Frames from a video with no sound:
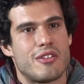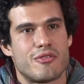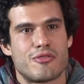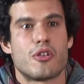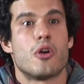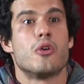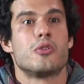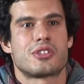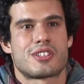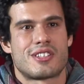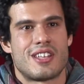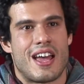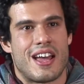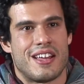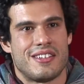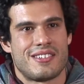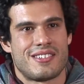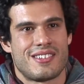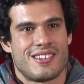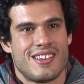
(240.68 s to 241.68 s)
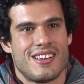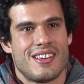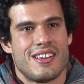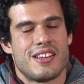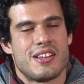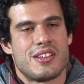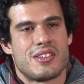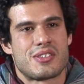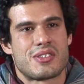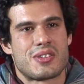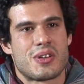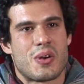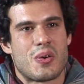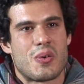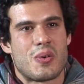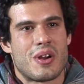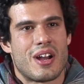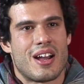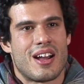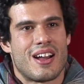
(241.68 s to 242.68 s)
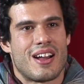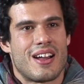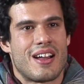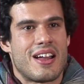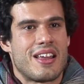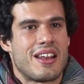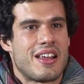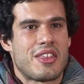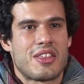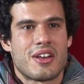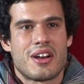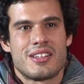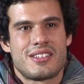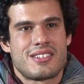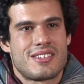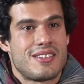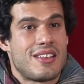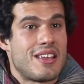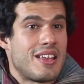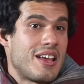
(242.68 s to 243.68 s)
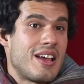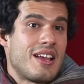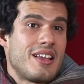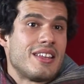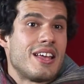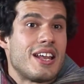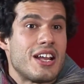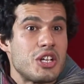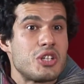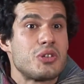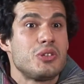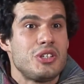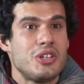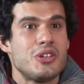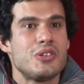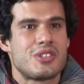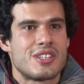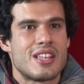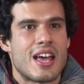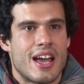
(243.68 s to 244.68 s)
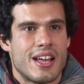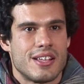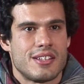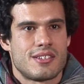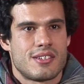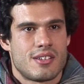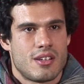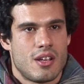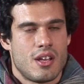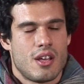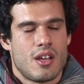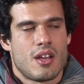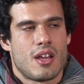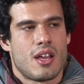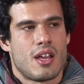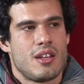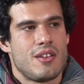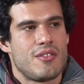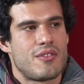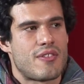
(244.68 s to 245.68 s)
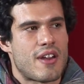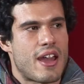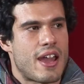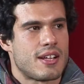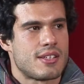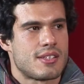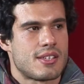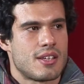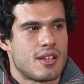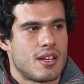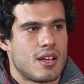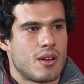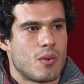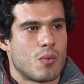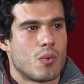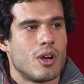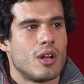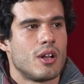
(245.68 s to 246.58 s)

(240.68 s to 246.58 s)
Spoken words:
evokes that. So, and I thought that I should use that. And in fact, I